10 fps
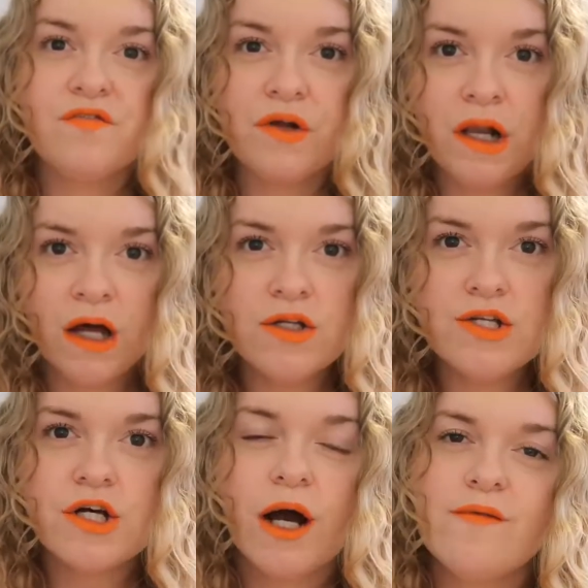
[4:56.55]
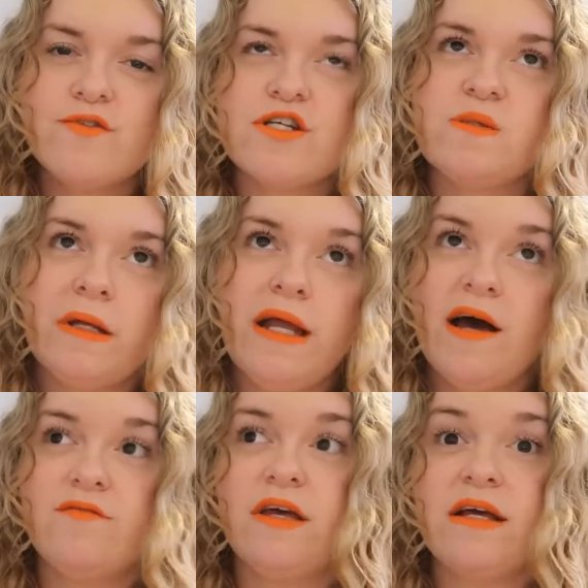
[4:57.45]
For lunch, I've just been
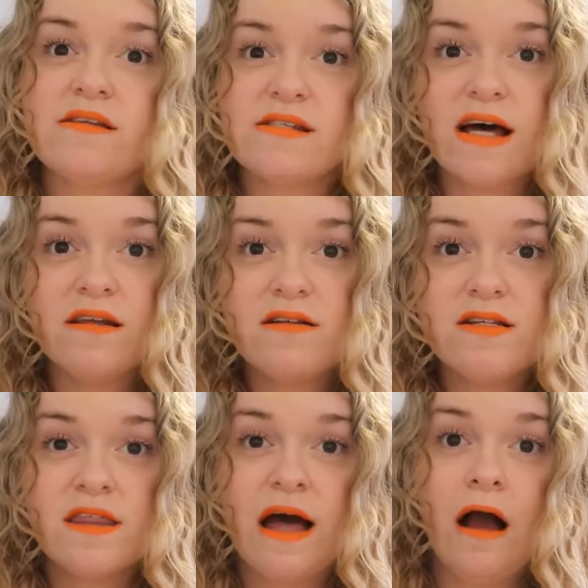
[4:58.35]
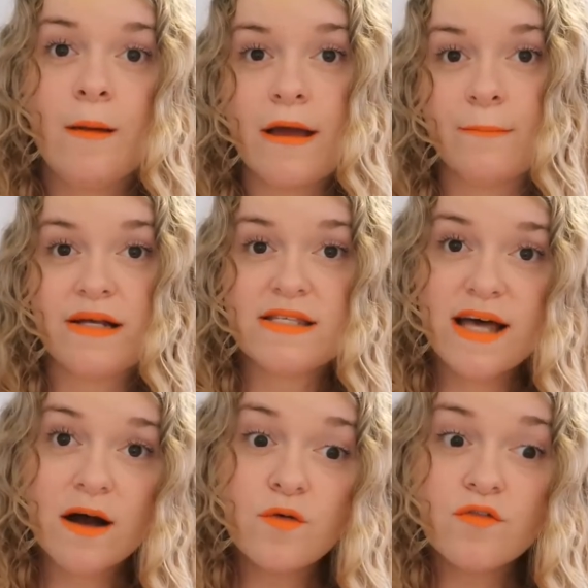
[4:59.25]
having a salad that I make
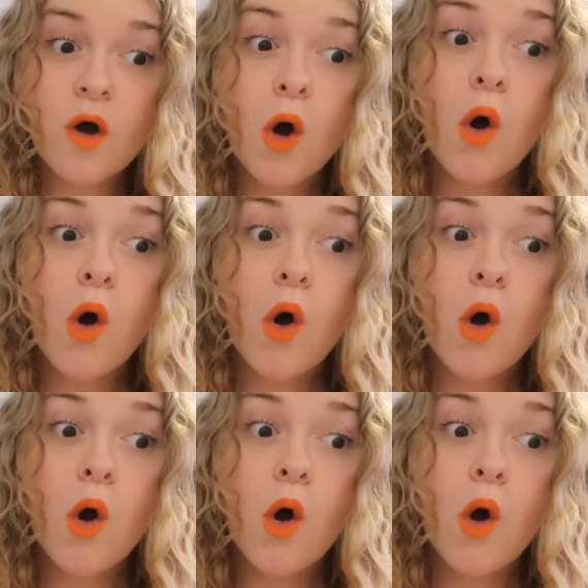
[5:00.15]
myself,